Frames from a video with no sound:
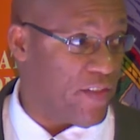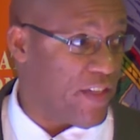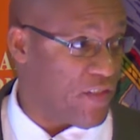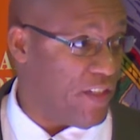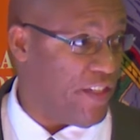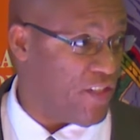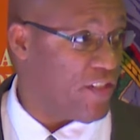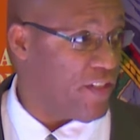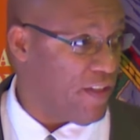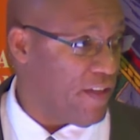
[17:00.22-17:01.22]
as a clinician.
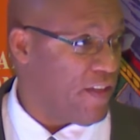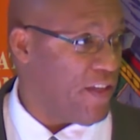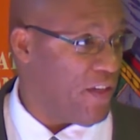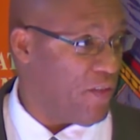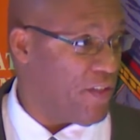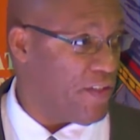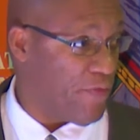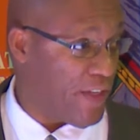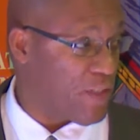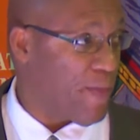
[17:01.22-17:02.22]
The
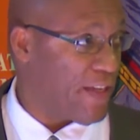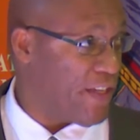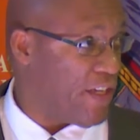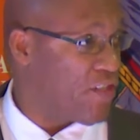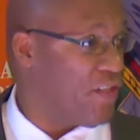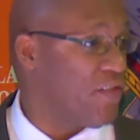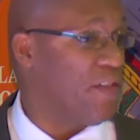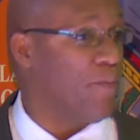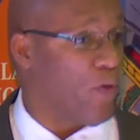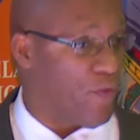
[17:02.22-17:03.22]
different expectations, the
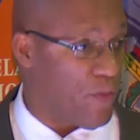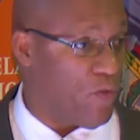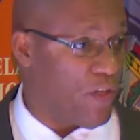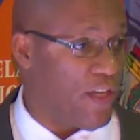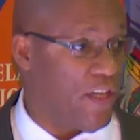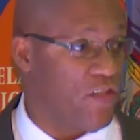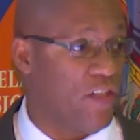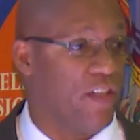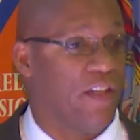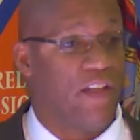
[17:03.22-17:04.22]
imperfect
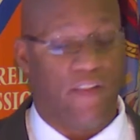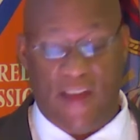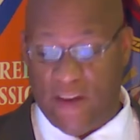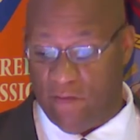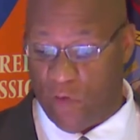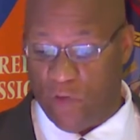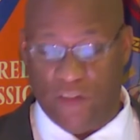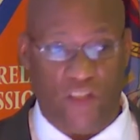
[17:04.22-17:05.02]
communication, not invoking the